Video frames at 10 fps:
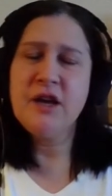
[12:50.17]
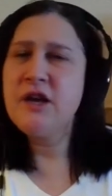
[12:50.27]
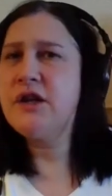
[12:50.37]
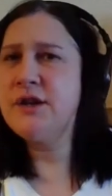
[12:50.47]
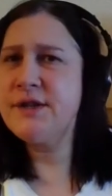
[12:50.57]

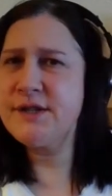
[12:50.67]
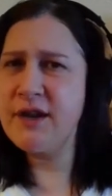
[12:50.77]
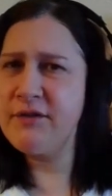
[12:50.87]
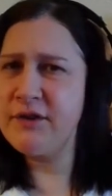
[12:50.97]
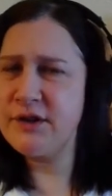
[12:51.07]
you're
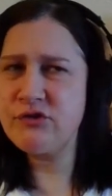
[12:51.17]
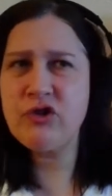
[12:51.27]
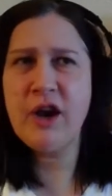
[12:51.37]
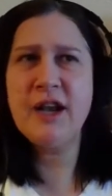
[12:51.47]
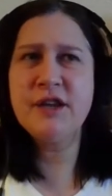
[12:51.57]
safe in
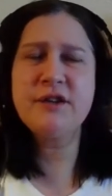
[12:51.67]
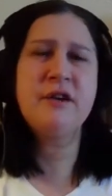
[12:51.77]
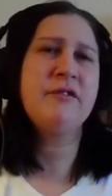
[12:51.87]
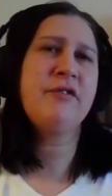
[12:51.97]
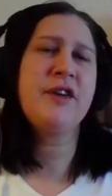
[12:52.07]
Australia. I
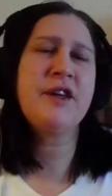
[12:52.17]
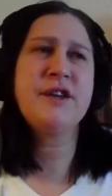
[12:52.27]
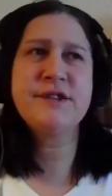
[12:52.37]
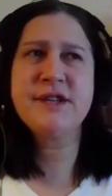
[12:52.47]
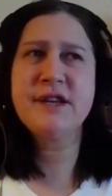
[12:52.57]
don't think
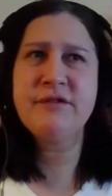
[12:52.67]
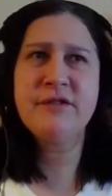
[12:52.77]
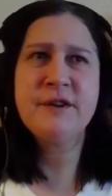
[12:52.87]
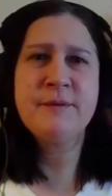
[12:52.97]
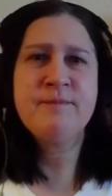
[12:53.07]
you're safe
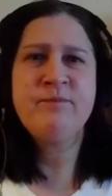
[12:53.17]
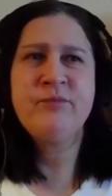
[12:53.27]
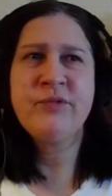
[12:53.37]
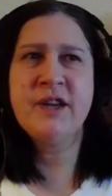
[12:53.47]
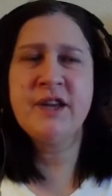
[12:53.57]

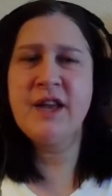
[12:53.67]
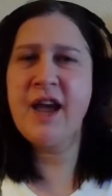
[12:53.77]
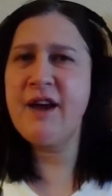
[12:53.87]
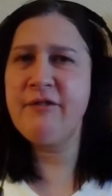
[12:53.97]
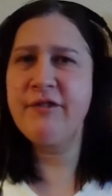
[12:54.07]
in
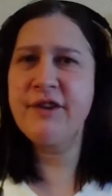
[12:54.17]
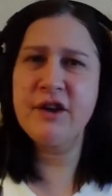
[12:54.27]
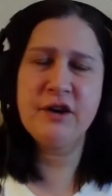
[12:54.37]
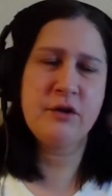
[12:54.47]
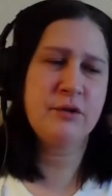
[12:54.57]

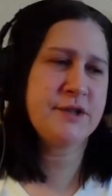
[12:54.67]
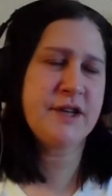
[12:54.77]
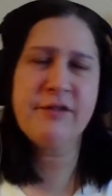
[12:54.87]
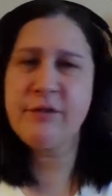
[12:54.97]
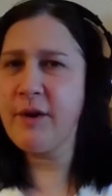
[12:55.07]
Africa or
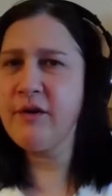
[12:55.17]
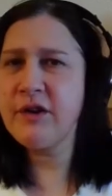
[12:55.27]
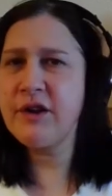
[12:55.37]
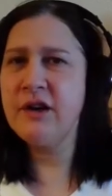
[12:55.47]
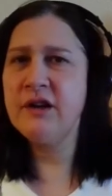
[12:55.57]
South
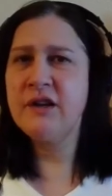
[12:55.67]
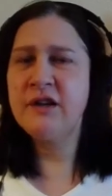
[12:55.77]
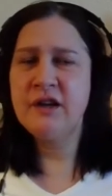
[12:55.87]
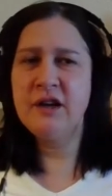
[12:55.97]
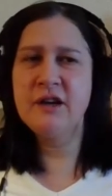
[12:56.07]
America.
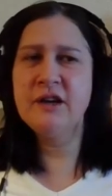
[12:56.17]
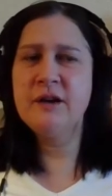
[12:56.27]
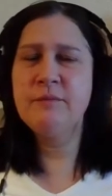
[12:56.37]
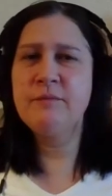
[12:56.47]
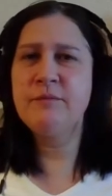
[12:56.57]

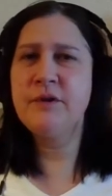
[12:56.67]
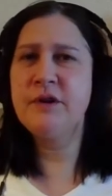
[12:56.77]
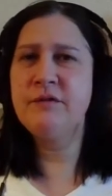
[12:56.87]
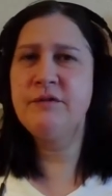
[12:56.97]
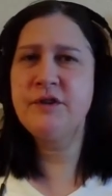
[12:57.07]
Um,
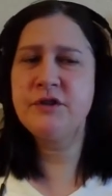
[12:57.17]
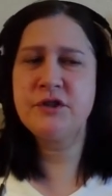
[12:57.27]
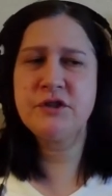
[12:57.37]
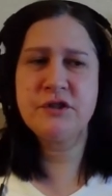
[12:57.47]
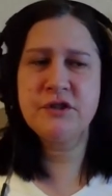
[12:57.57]
yeah, this
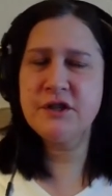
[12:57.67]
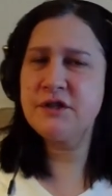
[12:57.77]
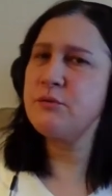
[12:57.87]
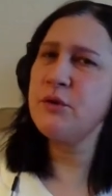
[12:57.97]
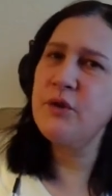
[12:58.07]
shit
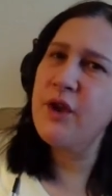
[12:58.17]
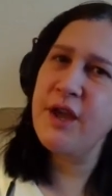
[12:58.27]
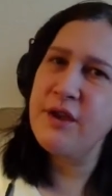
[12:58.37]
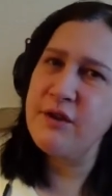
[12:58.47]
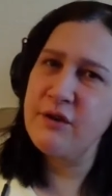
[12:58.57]
will
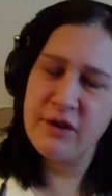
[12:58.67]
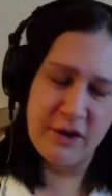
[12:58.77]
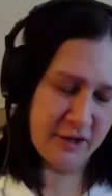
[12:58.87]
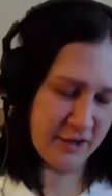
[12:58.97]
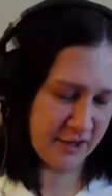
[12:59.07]
get you.
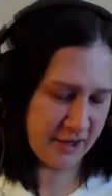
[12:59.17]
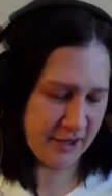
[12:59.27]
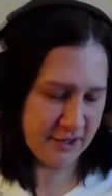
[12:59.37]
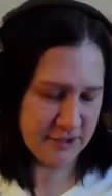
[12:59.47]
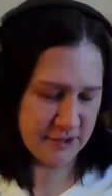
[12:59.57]

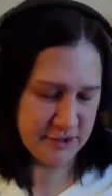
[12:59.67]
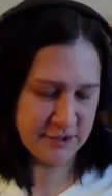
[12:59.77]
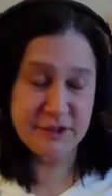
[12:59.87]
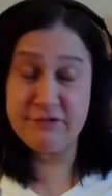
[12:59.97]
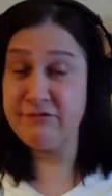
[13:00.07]
And it's
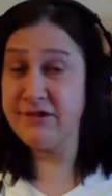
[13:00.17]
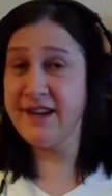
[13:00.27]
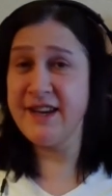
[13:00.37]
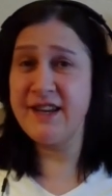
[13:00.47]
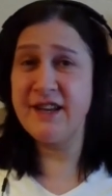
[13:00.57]
just
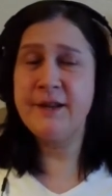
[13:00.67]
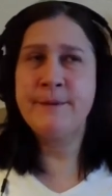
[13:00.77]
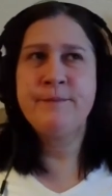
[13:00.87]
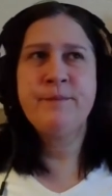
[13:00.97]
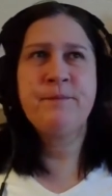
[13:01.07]
really
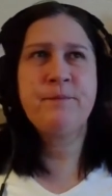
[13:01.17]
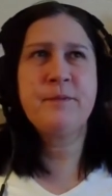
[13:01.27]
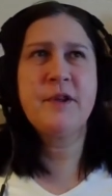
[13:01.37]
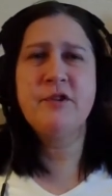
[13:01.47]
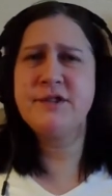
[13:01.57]

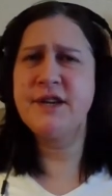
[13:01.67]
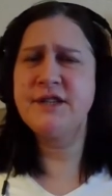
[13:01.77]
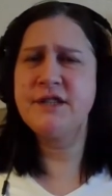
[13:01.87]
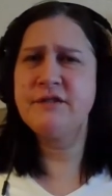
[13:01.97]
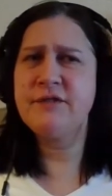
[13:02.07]

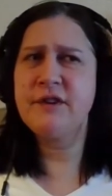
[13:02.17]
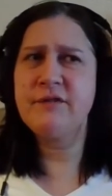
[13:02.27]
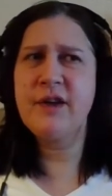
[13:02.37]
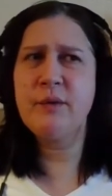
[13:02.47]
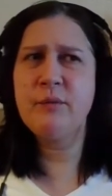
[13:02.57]
irritating to think
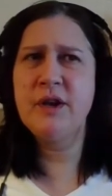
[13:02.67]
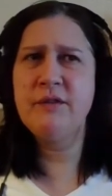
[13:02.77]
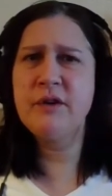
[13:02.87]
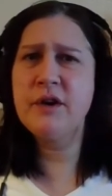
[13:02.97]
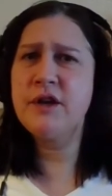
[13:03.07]
that we live
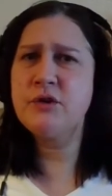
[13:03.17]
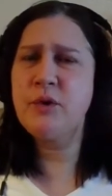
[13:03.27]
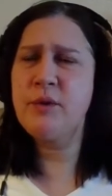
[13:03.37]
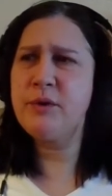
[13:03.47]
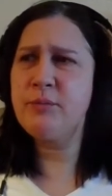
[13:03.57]
in an age where the